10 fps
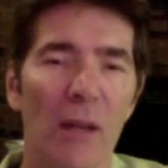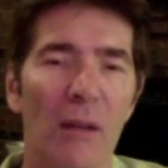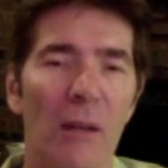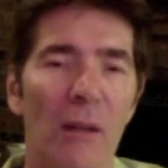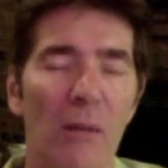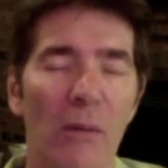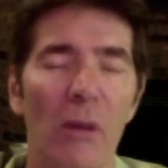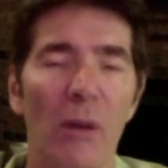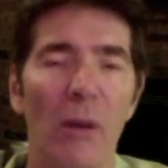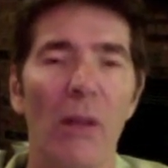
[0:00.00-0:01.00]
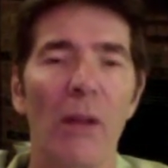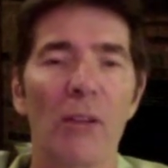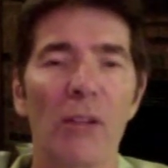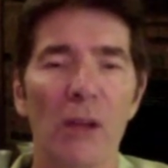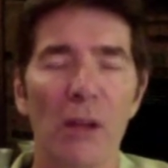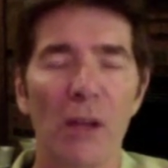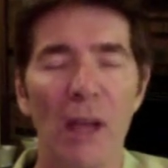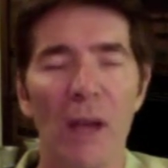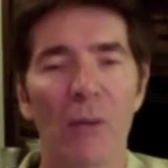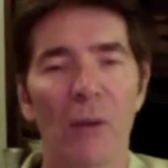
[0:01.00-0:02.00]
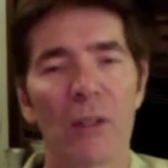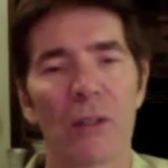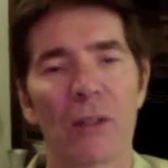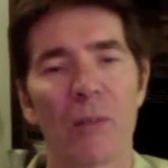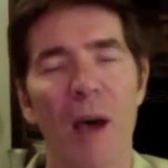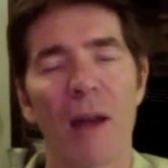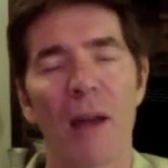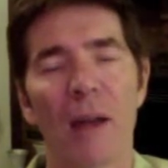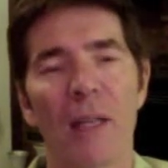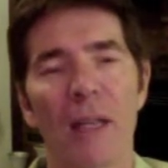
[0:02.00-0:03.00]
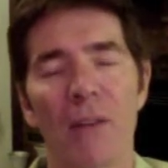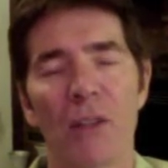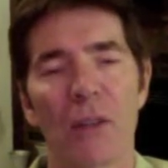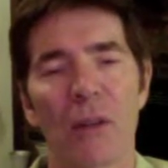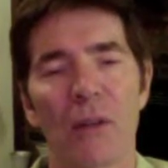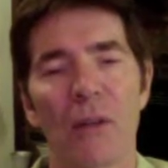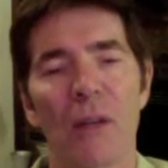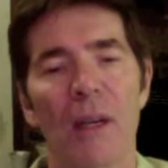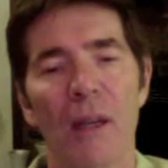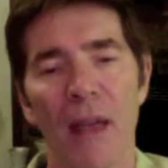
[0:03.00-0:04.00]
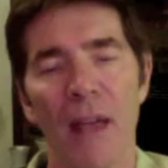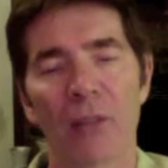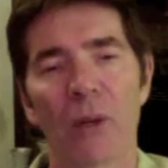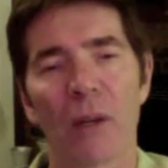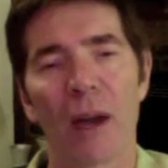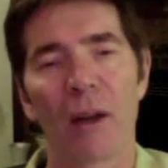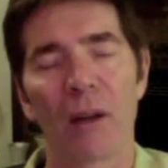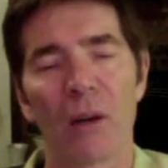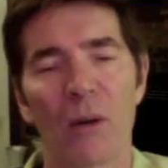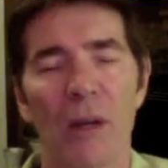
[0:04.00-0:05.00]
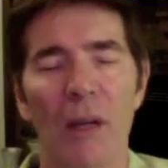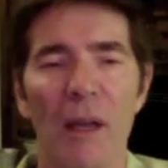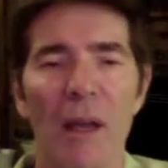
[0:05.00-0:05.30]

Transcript: the only thing she could get was a spot on a TV show, and that's what got her going.